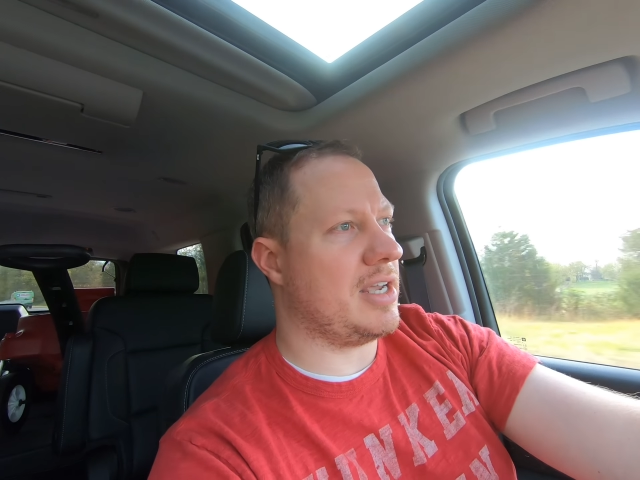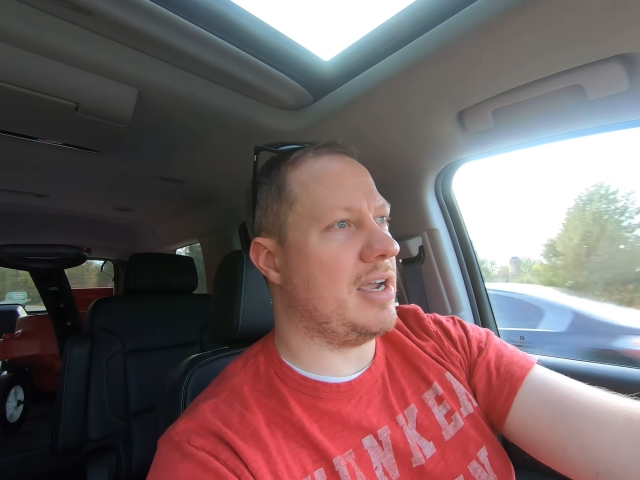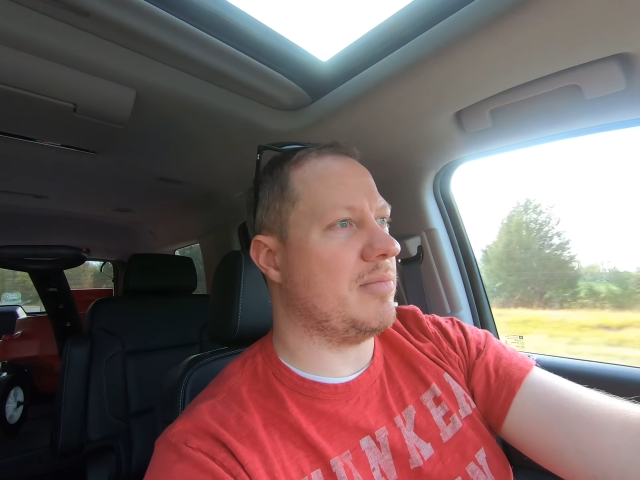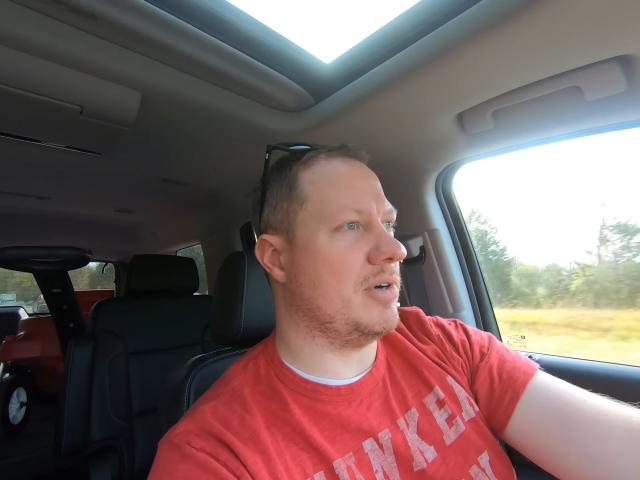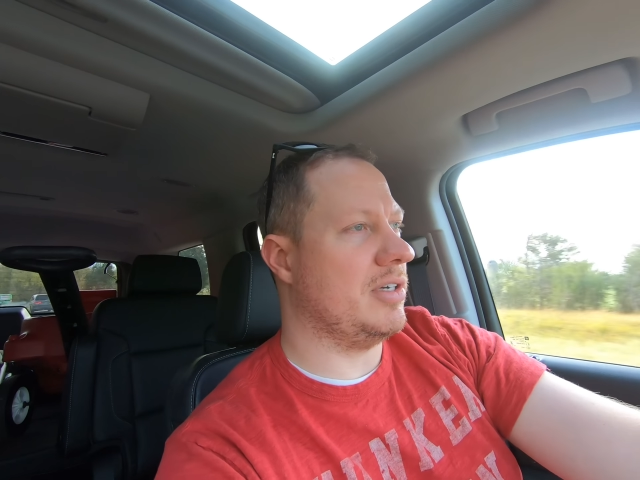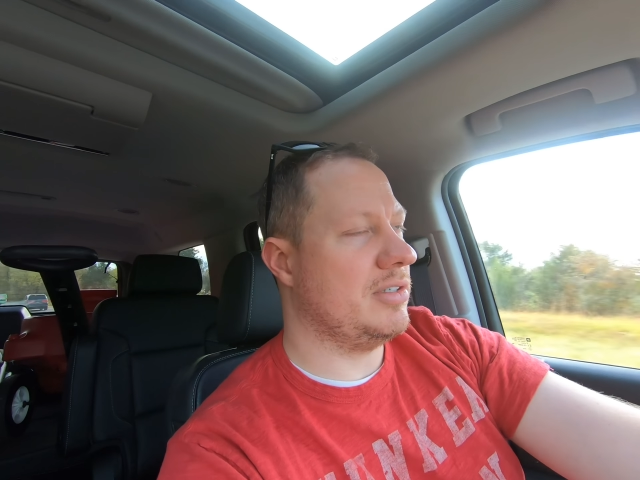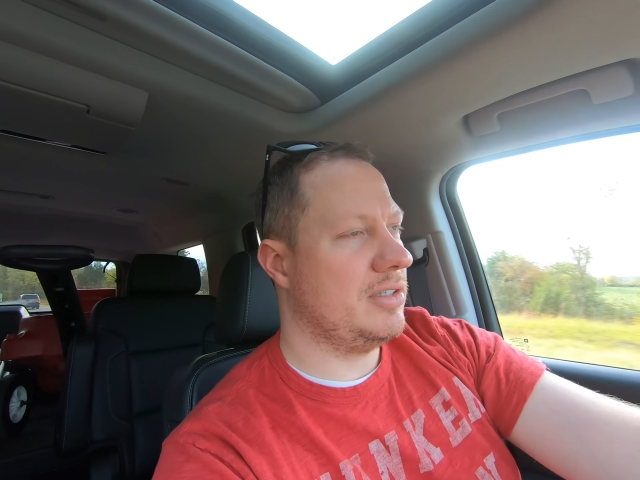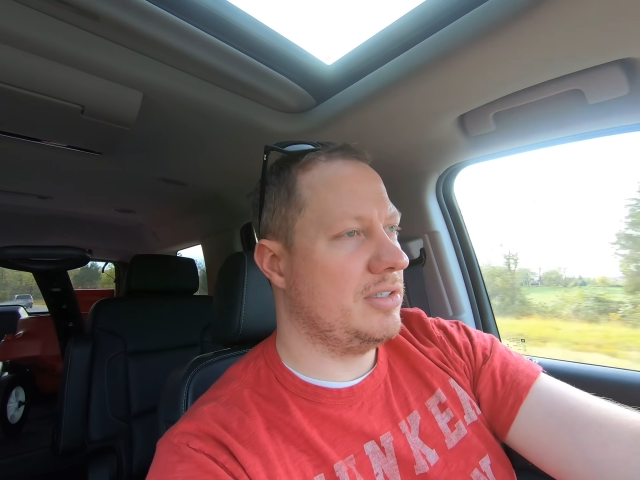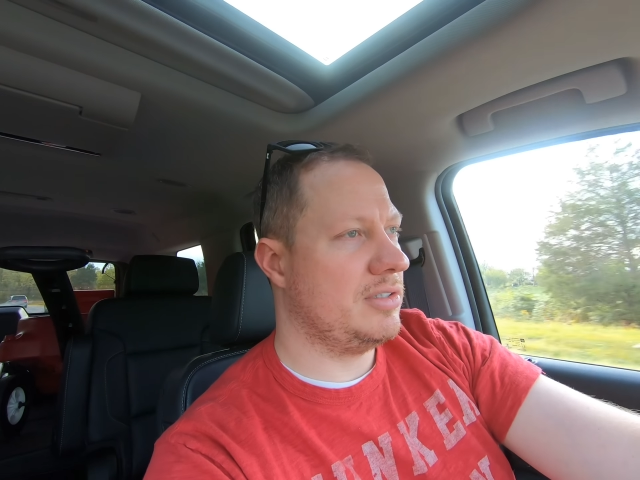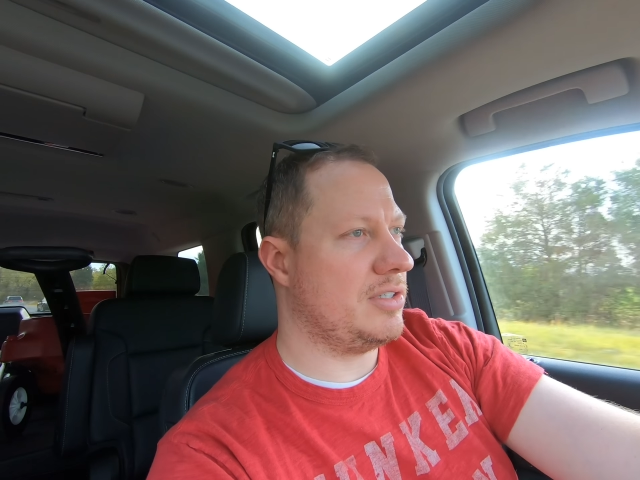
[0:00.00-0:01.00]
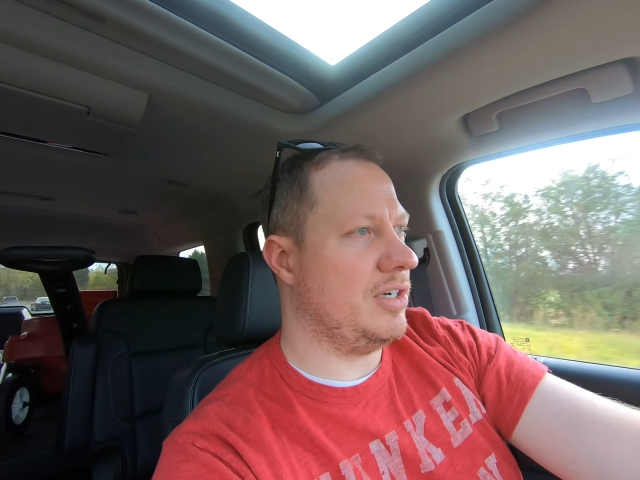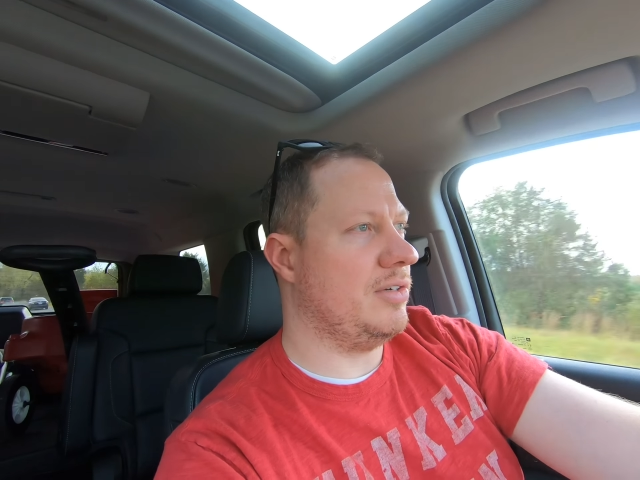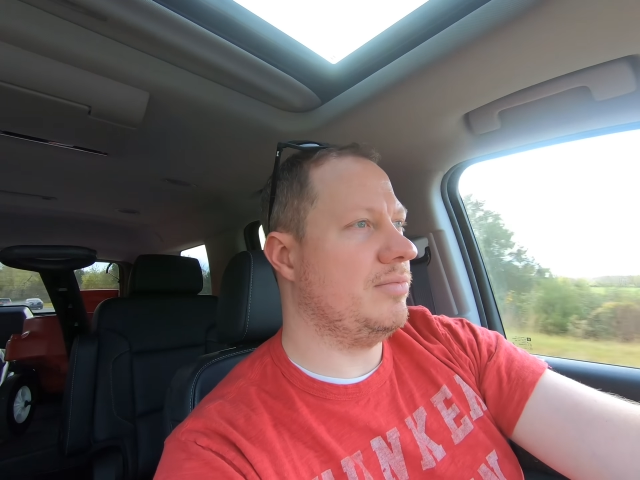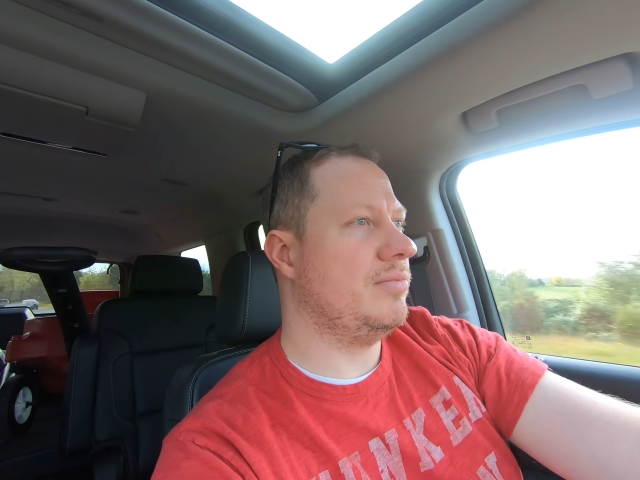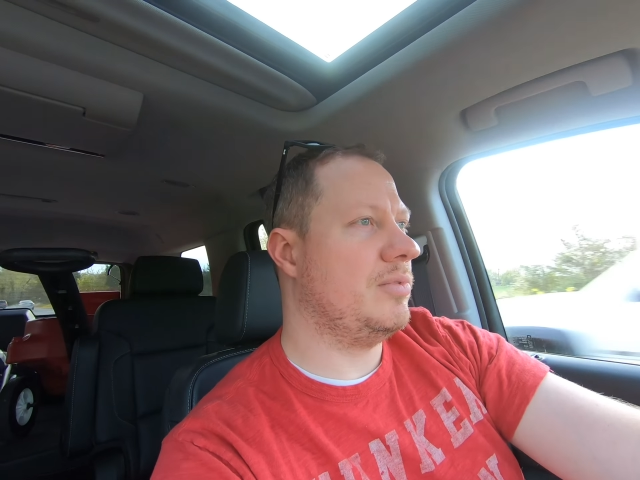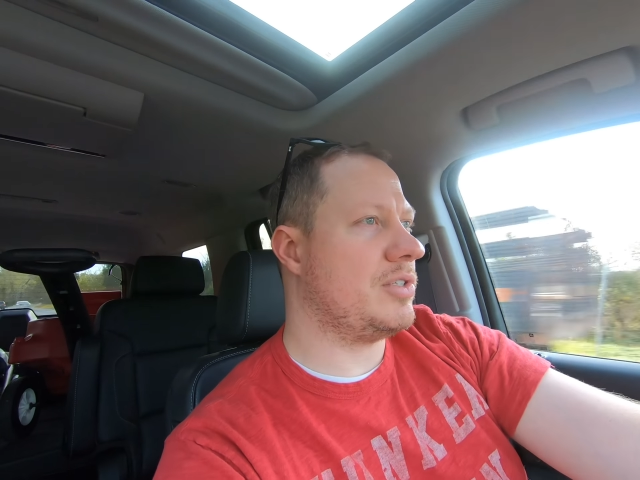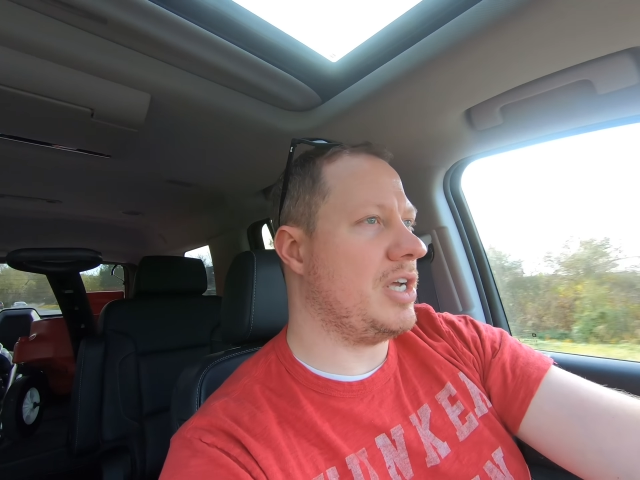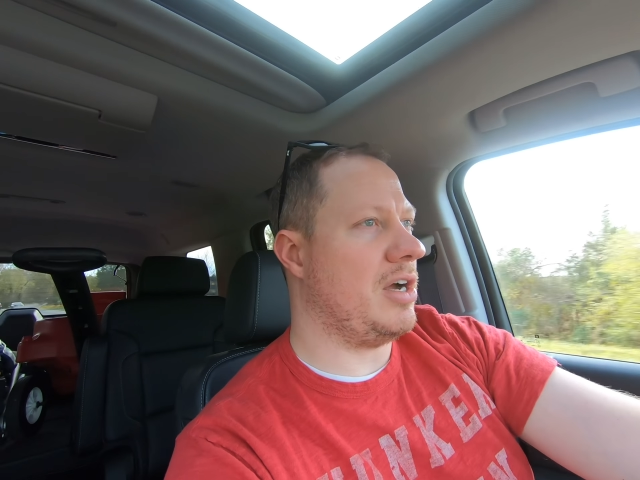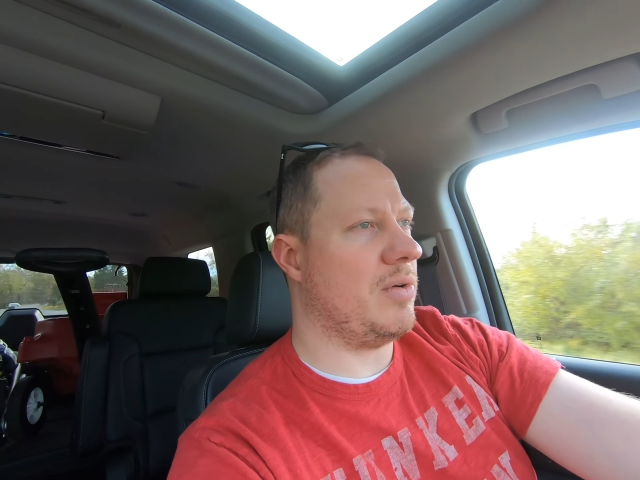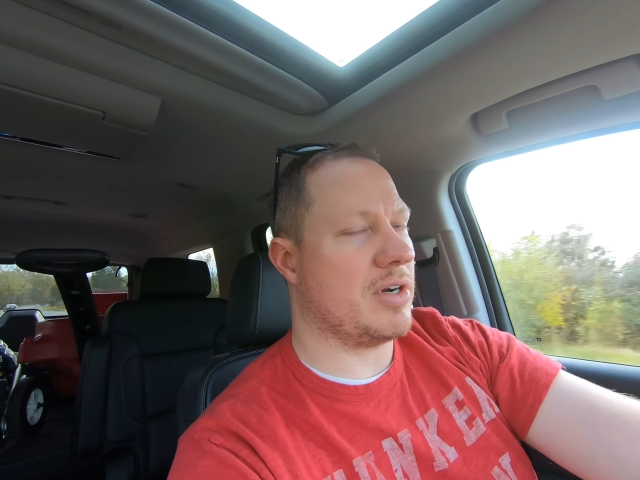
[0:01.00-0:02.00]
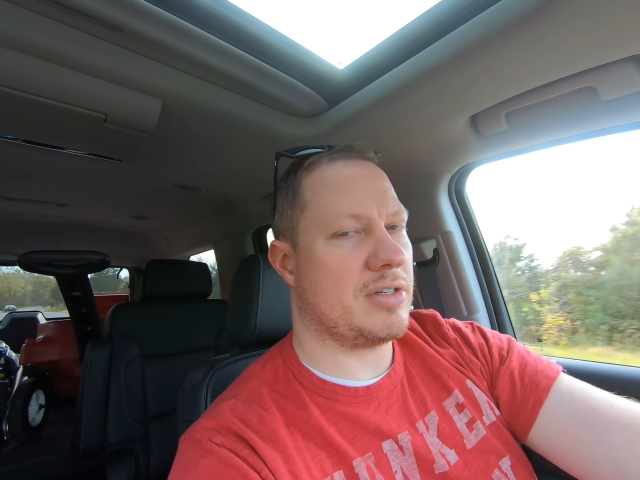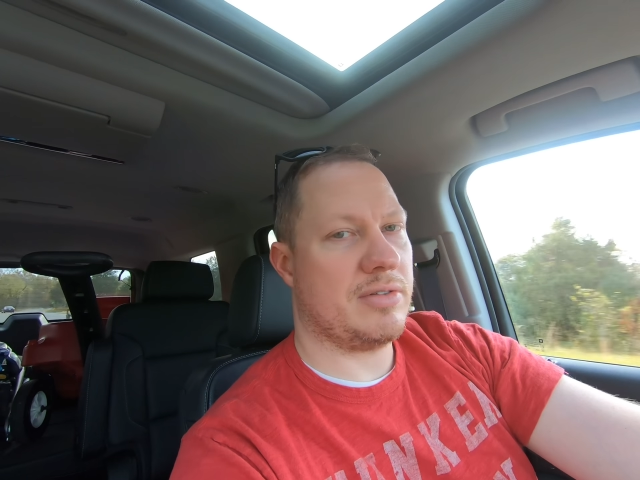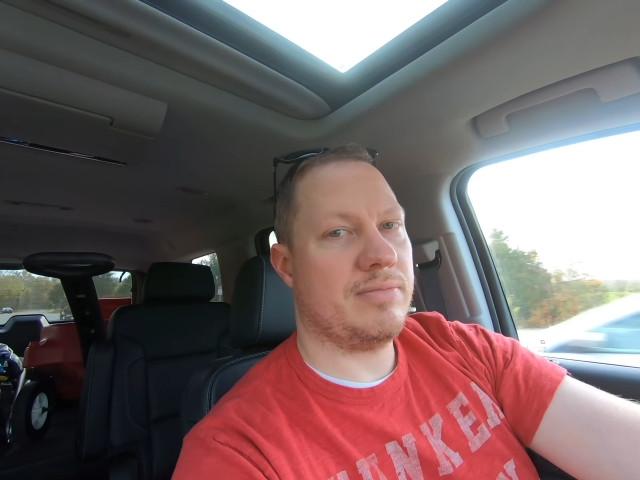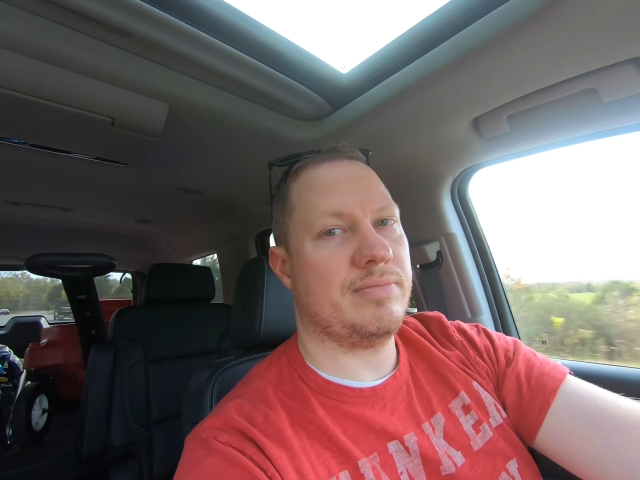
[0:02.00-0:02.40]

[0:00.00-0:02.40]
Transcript: camera. So see how it works.